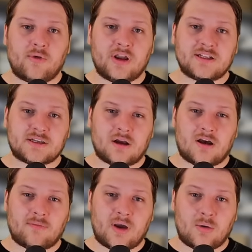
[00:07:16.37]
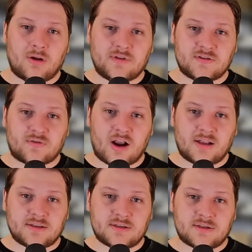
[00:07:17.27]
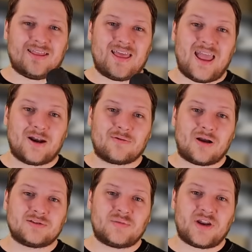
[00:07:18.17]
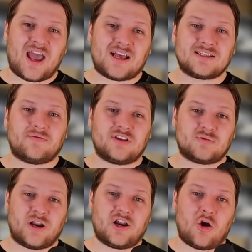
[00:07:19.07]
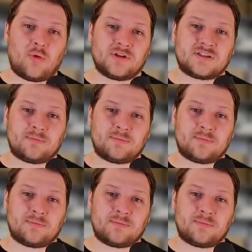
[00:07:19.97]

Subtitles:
he gets cut off by one of his friends. They interrupt him and ask if he's ready to open some